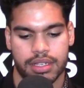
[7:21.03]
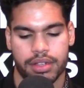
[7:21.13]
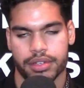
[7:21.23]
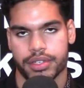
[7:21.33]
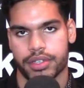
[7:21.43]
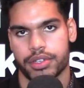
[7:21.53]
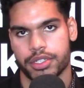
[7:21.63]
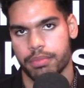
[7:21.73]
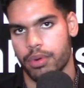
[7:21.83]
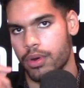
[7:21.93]
glial cells are
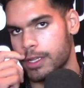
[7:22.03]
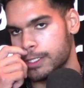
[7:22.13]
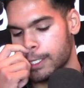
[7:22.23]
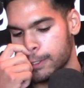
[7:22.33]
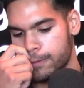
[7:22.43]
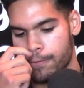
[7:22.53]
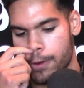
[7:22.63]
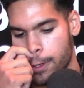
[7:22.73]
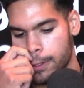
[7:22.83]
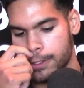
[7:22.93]
supporting cells for
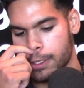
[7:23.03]
neurons